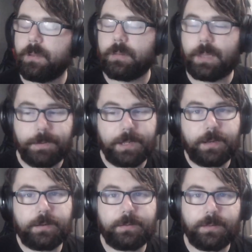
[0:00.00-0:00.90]

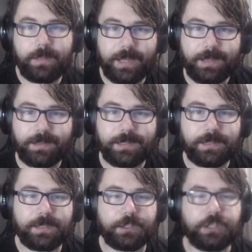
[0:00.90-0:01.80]
limited things,
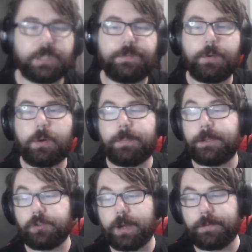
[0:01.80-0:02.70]
such as if you want to play
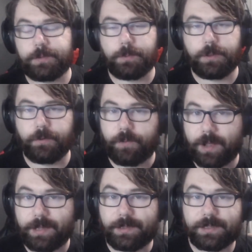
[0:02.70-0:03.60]
drafts with your
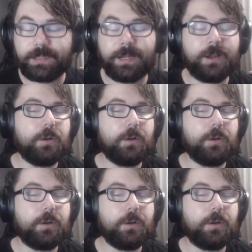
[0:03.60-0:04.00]
friends,